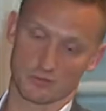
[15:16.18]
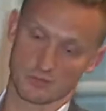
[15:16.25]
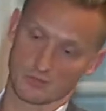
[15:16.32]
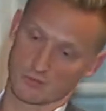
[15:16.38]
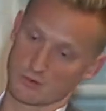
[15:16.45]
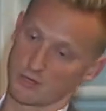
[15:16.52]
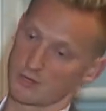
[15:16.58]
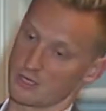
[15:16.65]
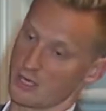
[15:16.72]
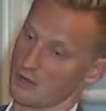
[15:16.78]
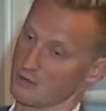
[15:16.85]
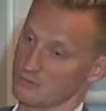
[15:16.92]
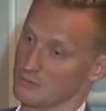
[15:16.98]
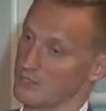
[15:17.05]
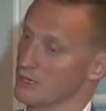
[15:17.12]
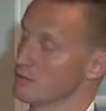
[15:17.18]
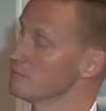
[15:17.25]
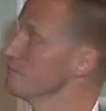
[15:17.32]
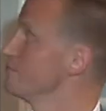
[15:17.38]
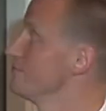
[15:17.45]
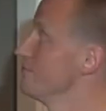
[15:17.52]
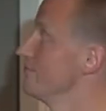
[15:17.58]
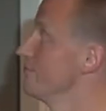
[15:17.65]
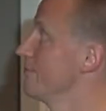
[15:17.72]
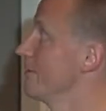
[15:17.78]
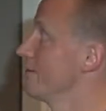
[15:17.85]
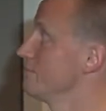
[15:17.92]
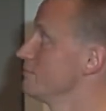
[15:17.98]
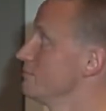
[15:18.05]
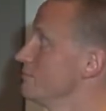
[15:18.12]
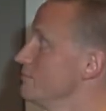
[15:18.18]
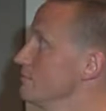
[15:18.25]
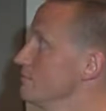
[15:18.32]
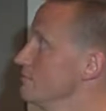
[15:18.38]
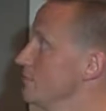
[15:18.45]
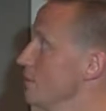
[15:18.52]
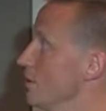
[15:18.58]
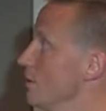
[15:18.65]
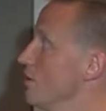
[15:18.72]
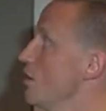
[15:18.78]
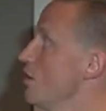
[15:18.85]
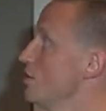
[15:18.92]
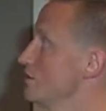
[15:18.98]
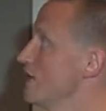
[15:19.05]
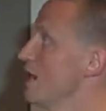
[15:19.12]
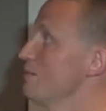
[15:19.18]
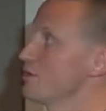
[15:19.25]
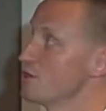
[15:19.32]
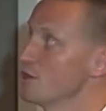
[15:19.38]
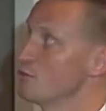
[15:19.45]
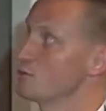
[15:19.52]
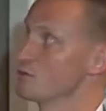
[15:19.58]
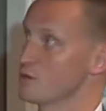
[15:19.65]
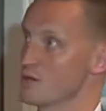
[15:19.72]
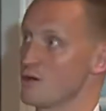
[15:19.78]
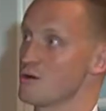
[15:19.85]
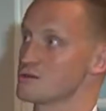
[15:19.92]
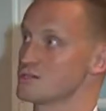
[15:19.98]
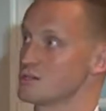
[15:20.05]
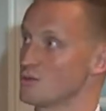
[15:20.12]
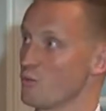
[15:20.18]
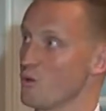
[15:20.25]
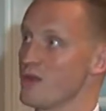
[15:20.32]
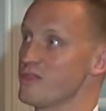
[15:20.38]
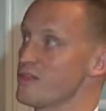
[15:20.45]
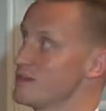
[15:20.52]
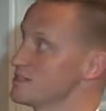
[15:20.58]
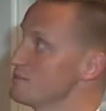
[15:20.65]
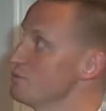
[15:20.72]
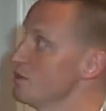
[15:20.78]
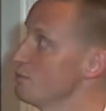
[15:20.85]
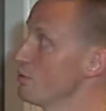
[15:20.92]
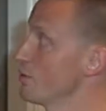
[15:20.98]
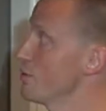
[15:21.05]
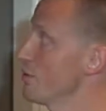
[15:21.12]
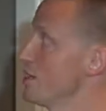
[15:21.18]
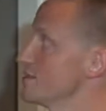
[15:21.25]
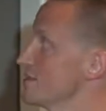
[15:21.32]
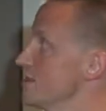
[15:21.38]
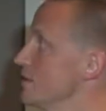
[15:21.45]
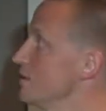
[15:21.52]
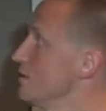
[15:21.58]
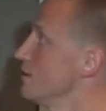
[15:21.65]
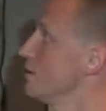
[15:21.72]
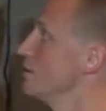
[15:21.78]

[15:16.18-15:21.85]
which is really a long time ago with regards to the way things have been progressing,